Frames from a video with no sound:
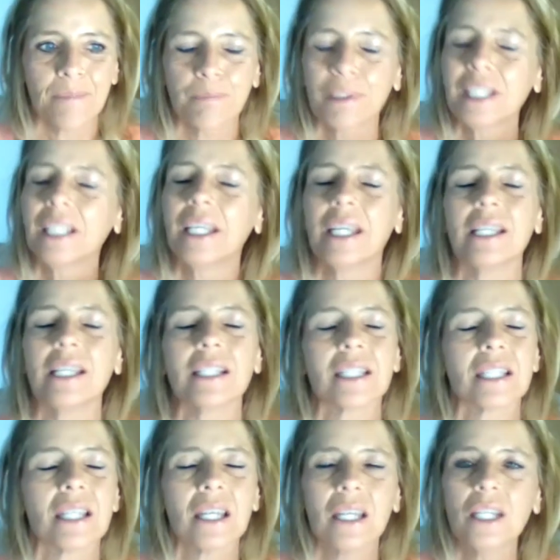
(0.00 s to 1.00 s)
please
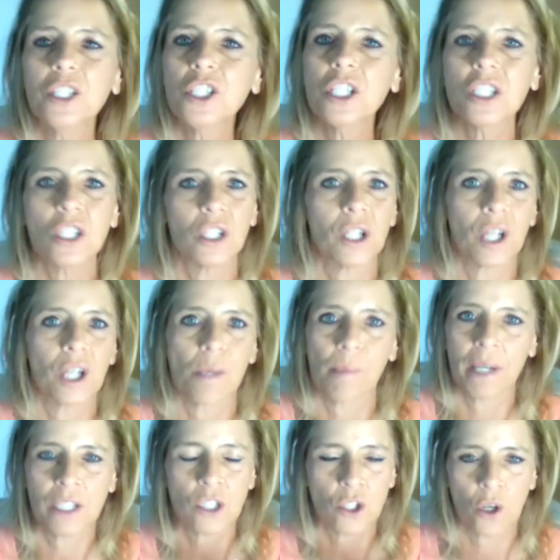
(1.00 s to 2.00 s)
just look at
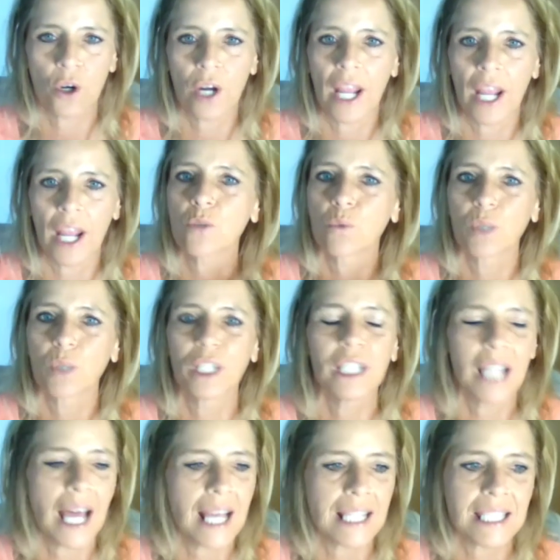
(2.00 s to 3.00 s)
my story and
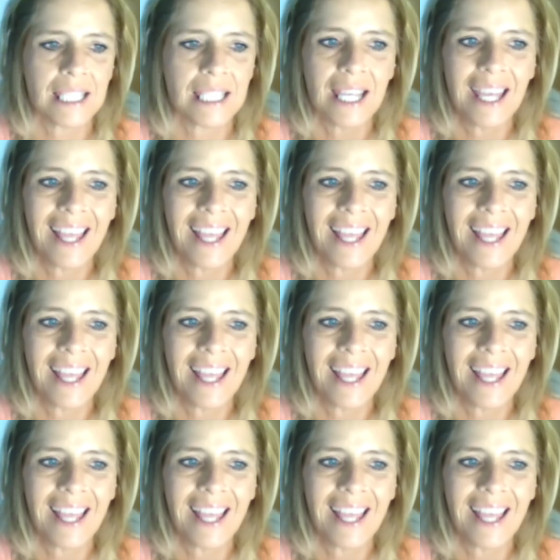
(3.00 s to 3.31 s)
realize